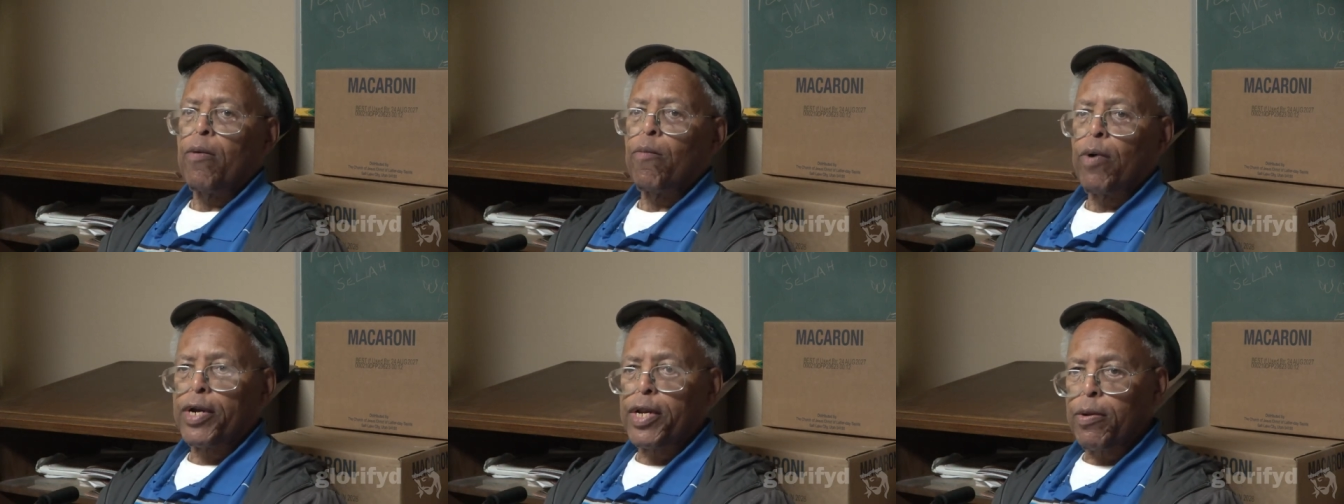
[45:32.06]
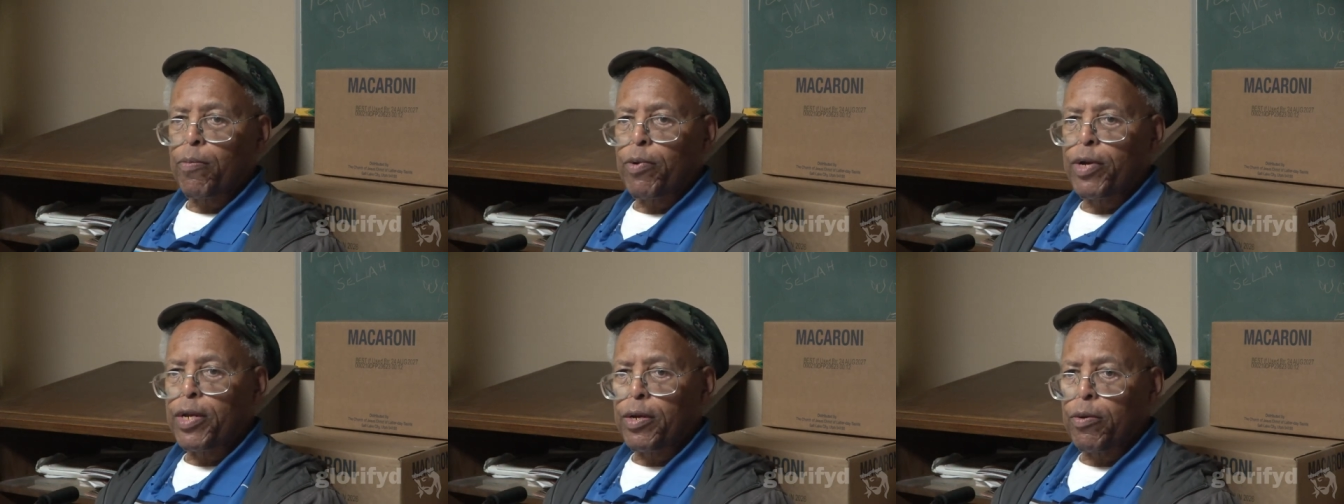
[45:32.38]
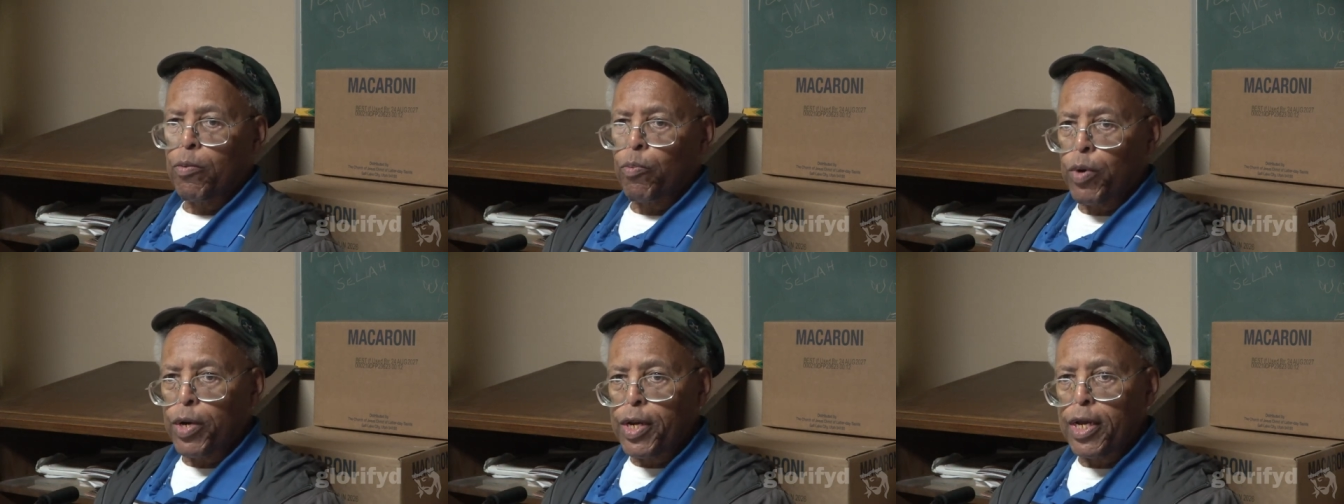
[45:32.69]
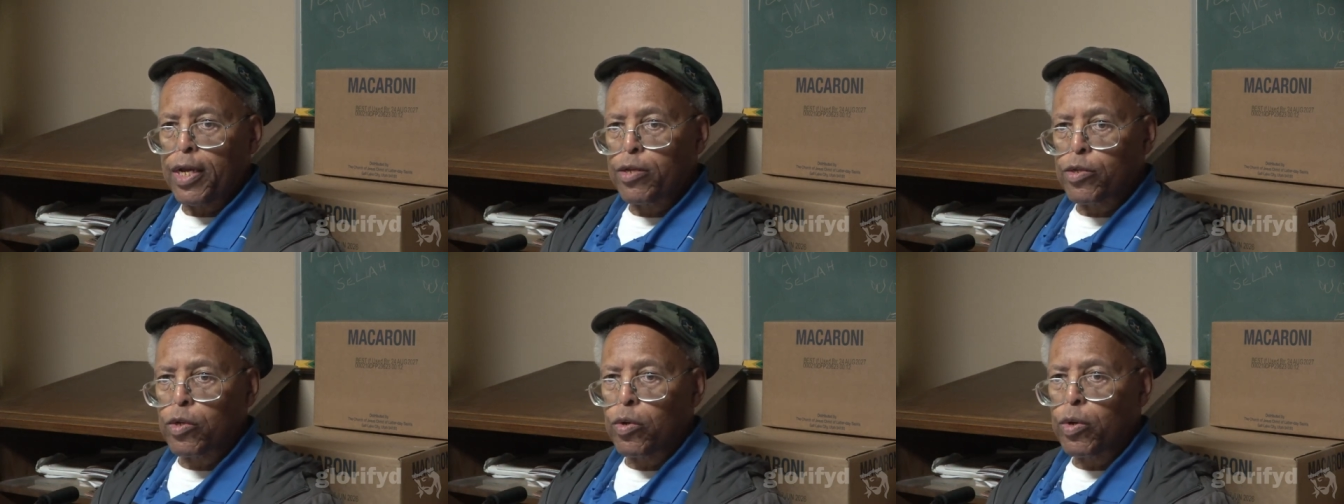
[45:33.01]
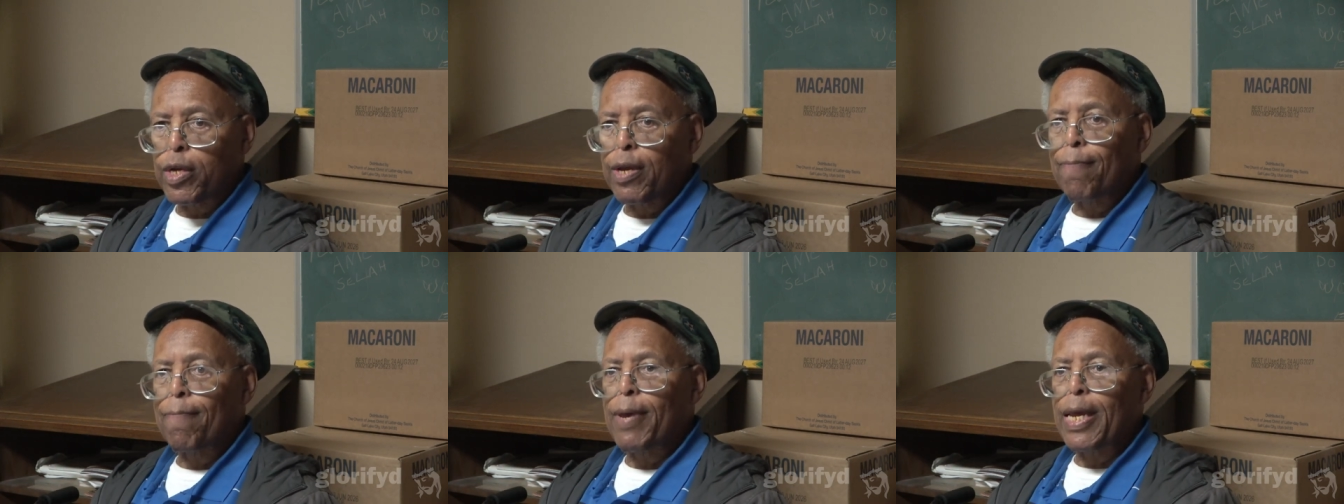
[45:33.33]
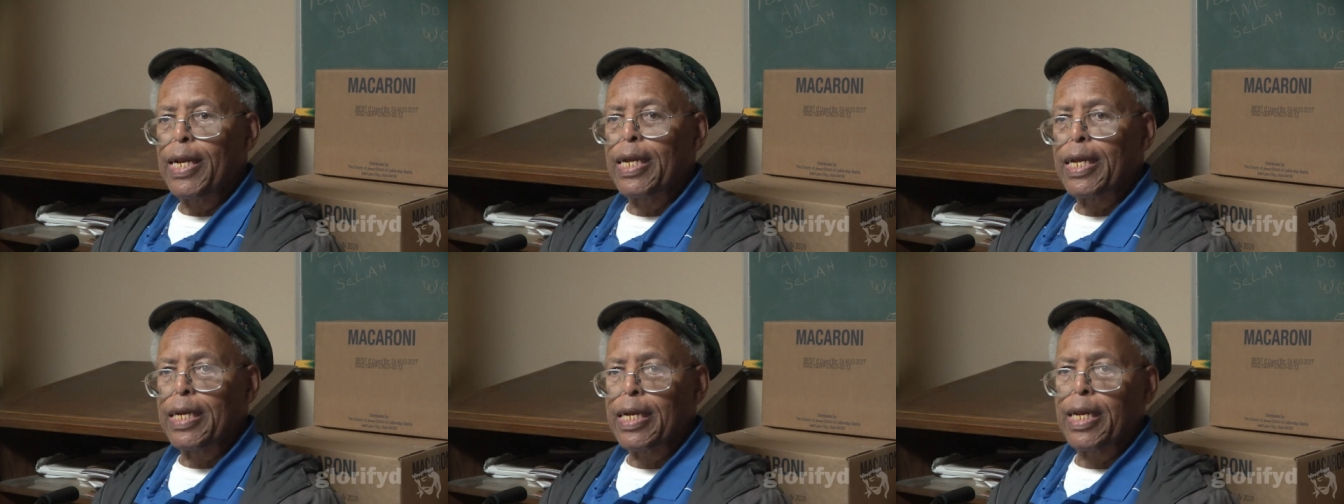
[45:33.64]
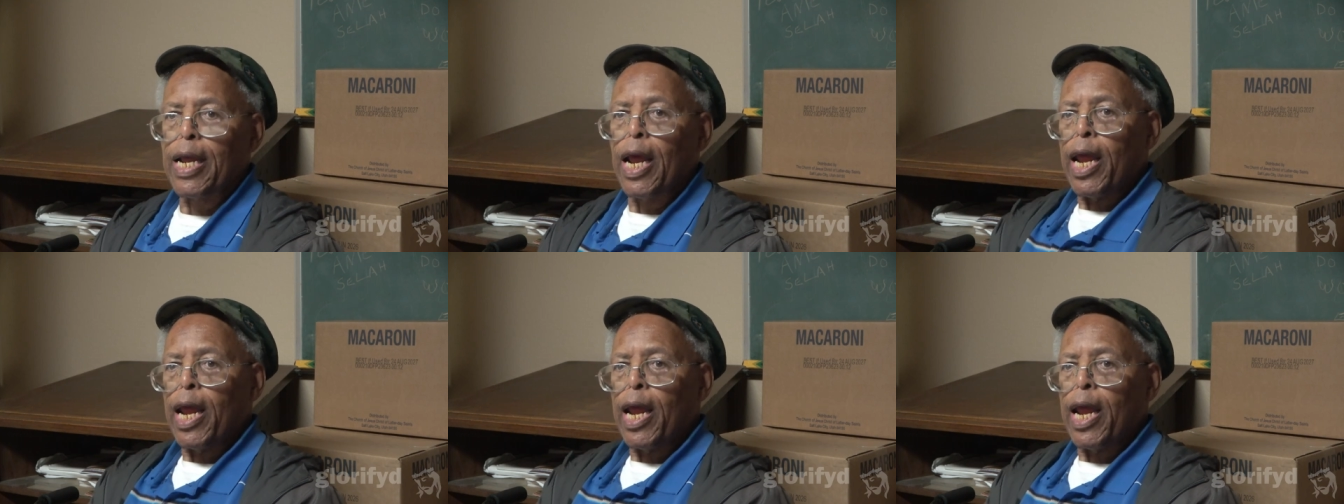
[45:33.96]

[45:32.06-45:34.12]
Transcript: What did we what he do immediately?